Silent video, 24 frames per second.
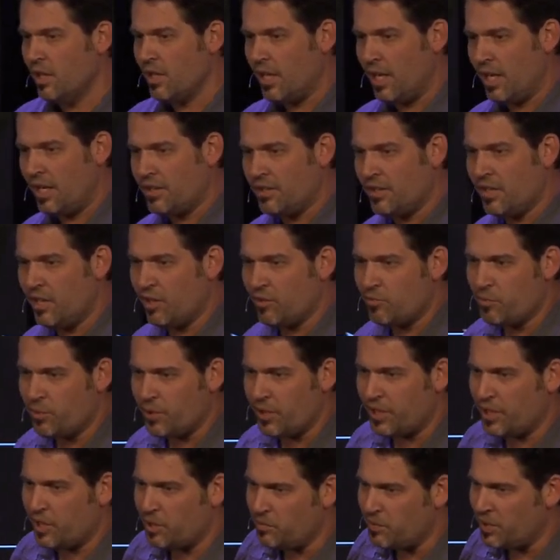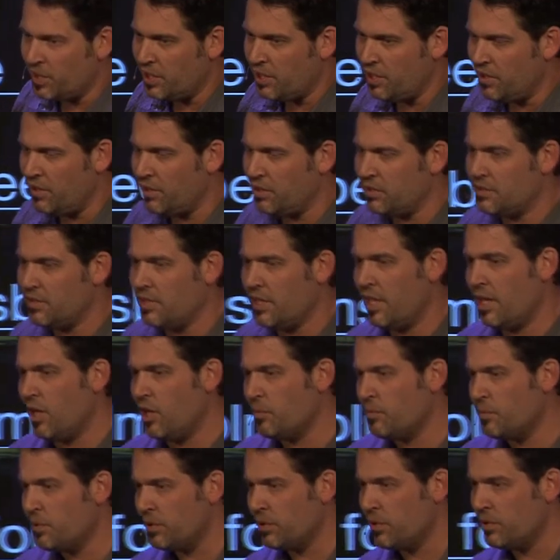idea of bringing me here is to
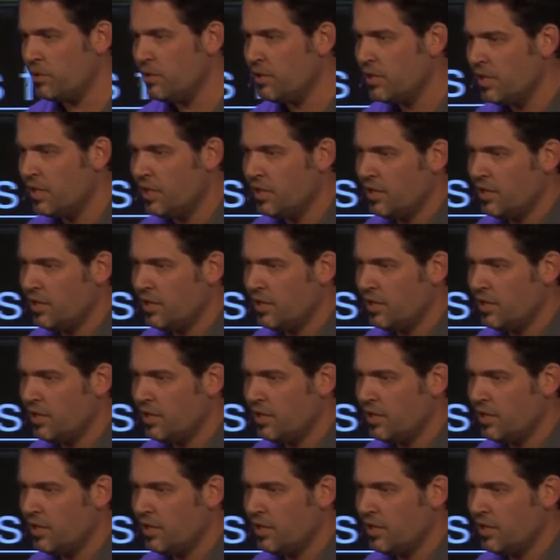help you